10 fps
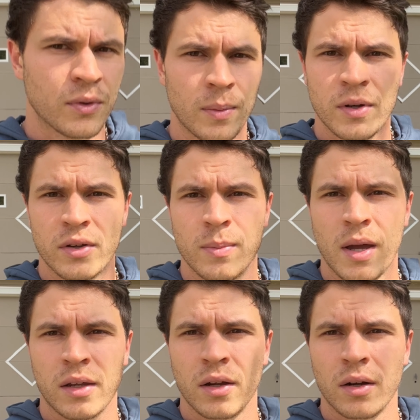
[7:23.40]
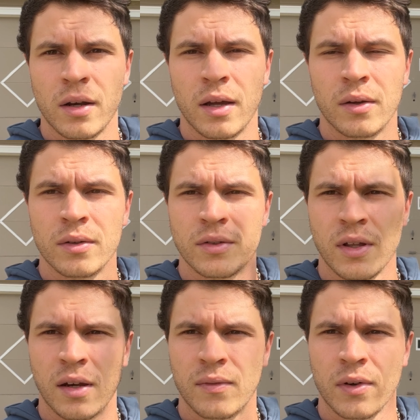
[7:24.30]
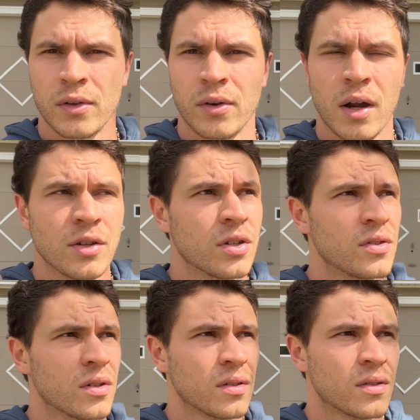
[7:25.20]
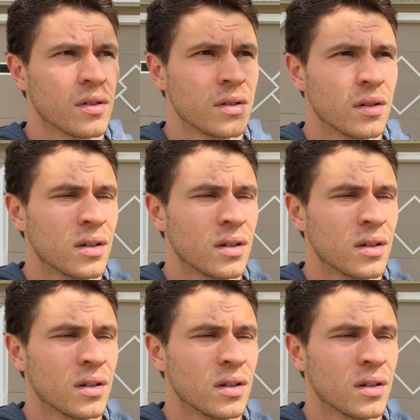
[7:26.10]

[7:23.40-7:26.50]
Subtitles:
I'm here in the backyard now, standing in front of the garage, as you can see,